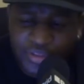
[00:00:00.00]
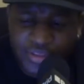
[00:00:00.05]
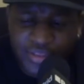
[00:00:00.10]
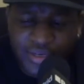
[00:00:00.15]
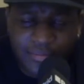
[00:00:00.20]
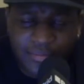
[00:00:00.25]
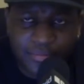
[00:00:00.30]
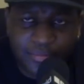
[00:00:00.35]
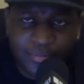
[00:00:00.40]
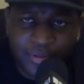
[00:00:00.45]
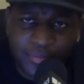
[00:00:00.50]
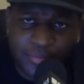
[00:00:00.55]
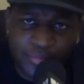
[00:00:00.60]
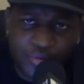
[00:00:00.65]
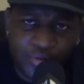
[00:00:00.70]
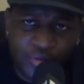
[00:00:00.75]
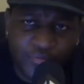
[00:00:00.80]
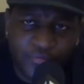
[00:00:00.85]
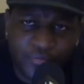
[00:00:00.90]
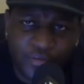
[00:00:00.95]
in depth with
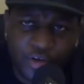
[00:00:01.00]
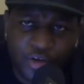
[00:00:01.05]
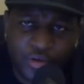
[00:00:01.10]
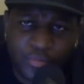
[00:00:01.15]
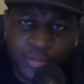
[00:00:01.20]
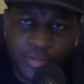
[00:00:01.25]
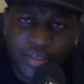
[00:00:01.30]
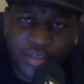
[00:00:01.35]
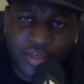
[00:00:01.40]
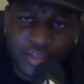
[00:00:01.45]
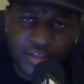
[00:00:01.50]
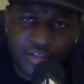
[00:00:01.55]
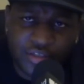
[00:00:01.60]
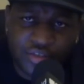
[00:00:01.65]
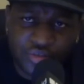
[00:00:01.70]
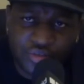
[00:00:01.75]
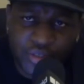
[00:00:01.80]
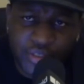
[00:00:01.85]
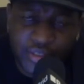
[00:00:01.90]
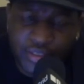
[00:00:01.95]
Mook and Verb and another
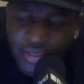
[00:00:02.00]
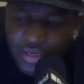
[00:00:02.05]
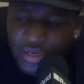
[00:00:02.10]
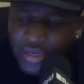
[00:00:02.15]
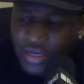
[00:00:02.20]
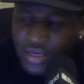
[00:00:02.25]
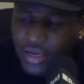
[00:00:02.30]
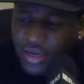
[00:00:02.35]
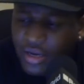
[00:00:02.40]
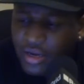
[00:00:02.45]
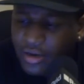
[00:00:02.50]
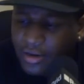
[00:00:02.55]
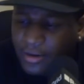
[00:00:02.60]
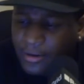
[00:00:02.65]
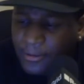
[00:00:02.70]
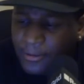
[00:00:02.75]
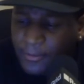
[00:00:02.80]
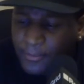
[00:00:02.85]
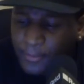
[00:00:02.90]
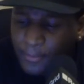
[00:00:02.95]
joint.
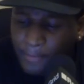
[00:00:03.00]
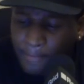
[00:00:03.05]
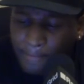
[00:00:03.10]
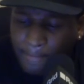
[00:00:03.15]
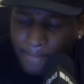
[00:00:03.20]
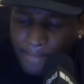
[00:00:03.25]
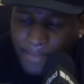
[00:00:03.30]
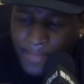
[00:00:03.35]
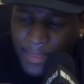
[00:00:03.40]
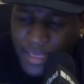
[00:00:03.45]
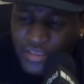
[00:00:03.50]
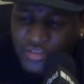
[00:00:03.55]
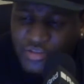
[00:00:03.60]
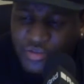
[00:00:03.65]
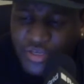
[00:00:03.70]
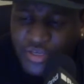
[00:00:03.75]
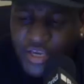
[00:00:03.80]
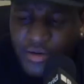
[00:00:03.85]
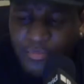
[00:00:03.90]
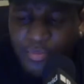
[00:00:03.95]
Um,
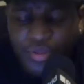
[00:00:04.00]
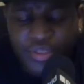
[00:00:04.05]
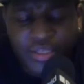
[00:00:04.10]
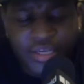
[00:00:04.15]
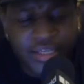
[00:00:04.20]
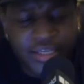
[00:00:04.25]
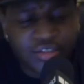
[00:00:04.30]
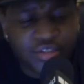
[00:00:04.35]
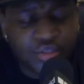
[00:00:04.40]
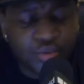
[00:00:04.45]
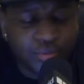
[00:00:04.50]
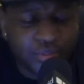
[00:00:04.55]
so yeah, Pearly Gates two